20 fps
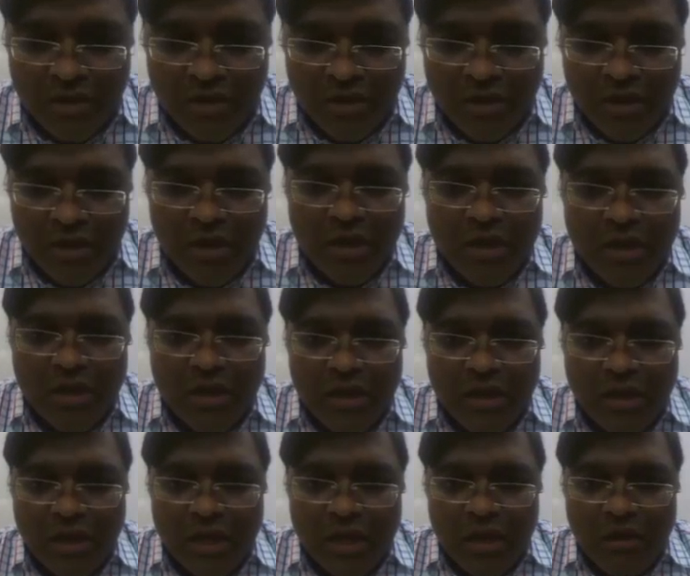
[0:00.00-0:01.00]
this is
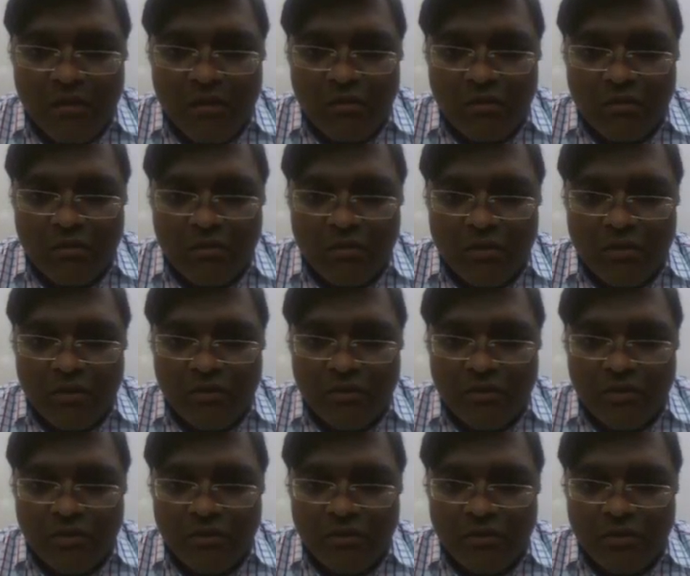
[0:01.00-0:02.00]
your
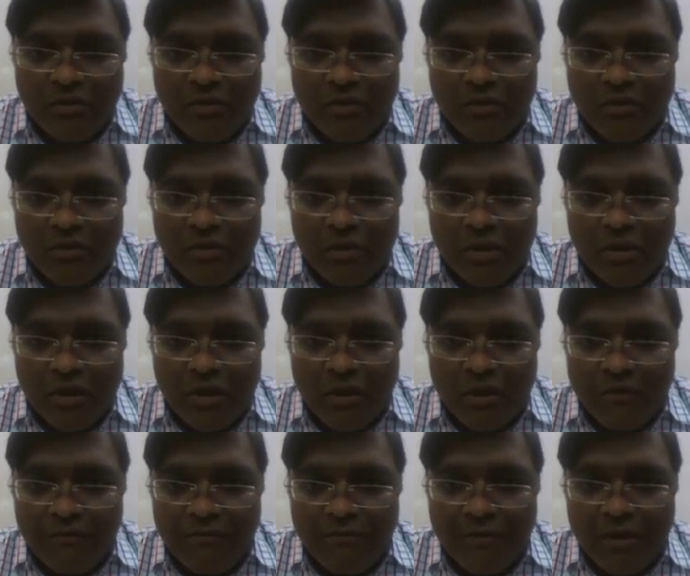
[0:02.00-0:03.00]
film. I'll
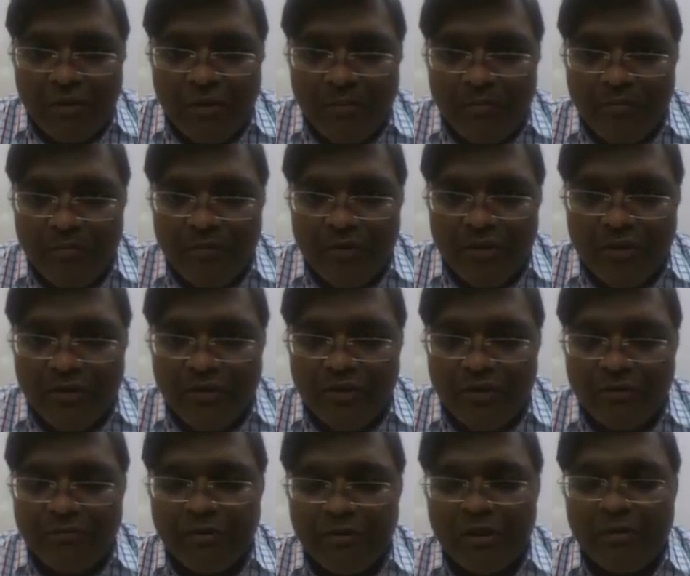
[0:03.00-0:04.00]
draw it
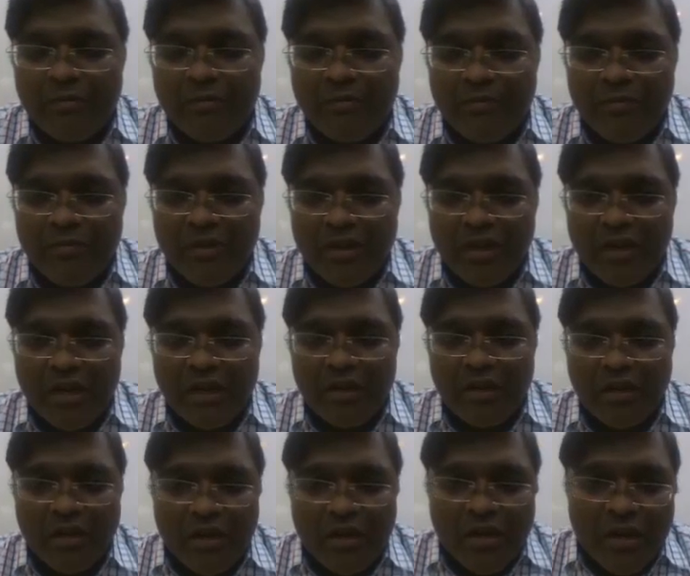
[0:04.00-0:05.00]
yellow.
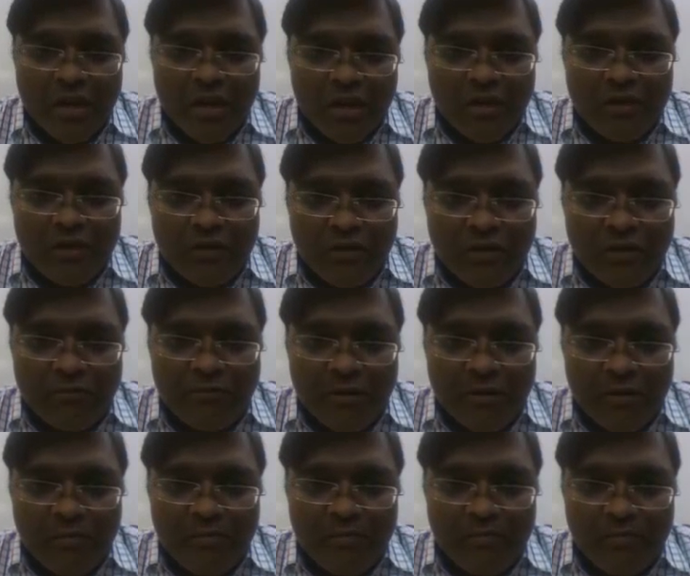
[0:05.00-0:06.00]
This is
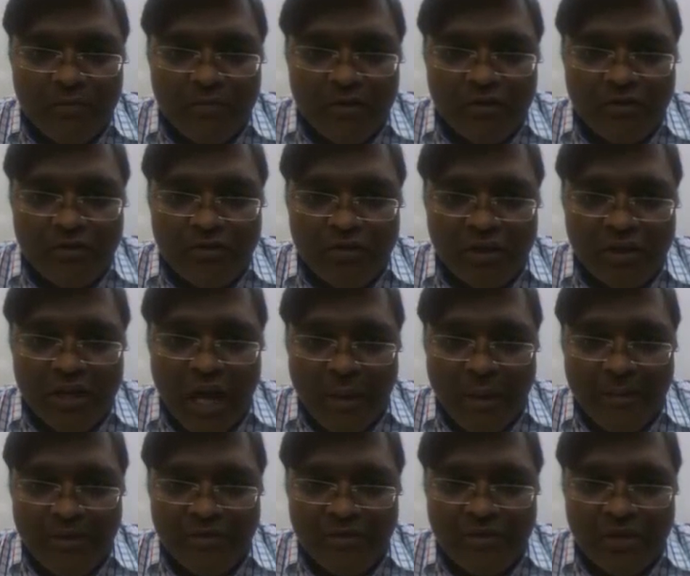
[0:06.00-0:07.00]
your film. This
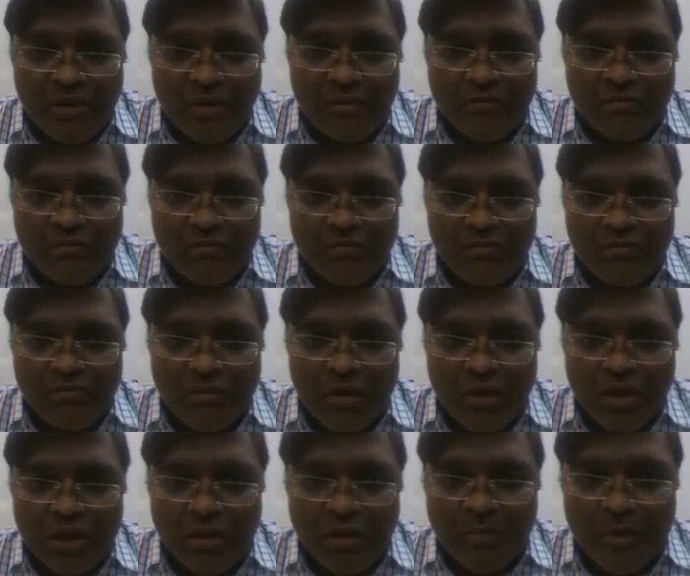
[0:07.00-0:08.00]
is the film.
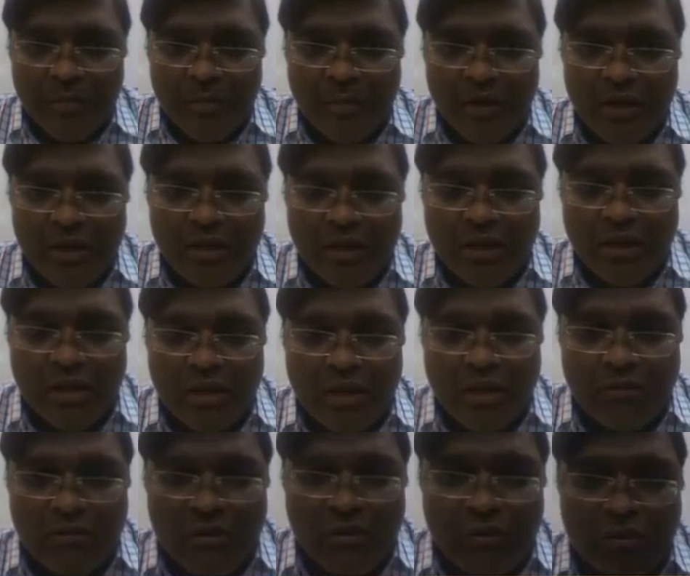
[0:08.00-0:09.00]
Right. This is the
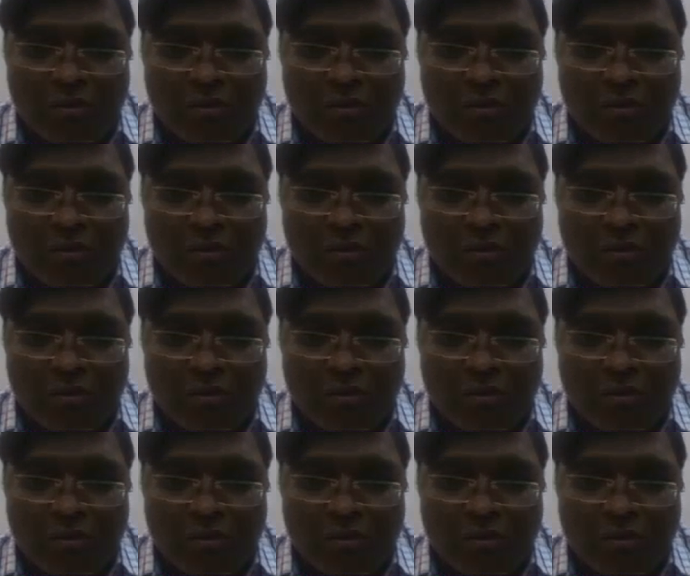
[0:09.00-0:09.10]
film.